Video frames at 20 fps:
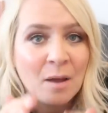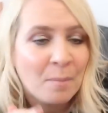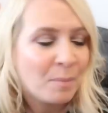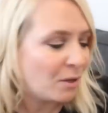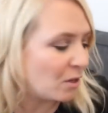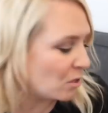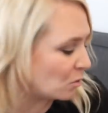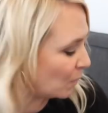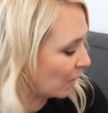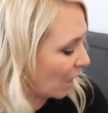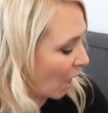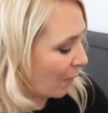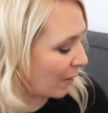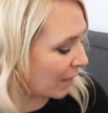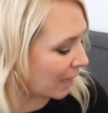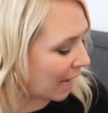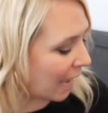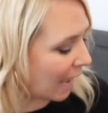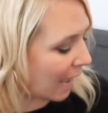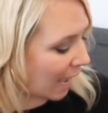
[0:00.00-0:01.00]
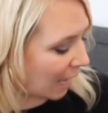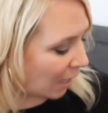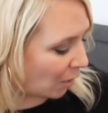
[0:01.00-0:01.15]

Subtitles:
Because we're going at